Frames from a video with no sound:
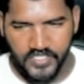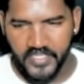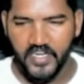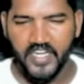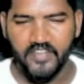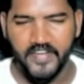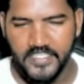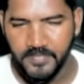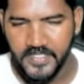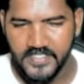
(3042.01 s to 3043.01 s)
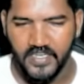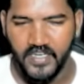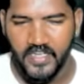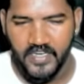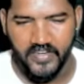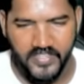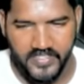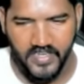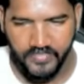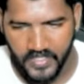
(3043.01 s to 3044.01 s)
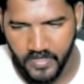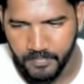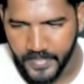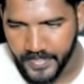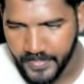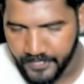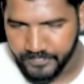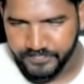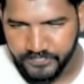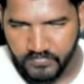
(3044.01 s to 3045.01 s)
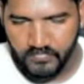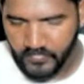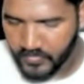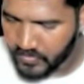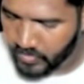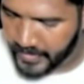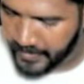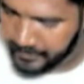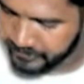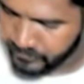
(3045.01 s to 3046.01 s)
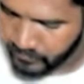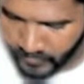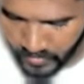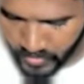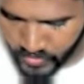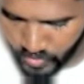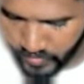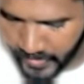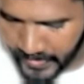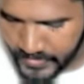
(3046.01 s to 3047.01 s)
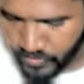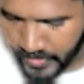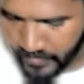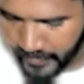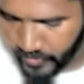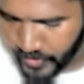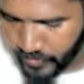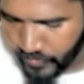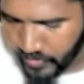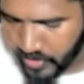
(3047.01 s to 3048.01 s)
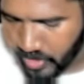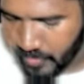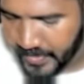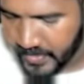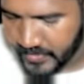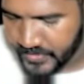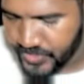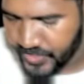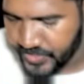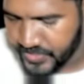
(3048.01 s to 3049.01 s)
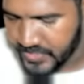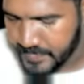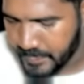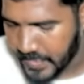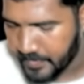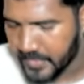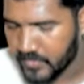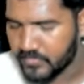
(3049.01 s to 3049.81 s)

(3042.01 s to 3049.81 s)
Here leverage means risk of the company. Okay. So you are also required to give your comment on the change in this parameter.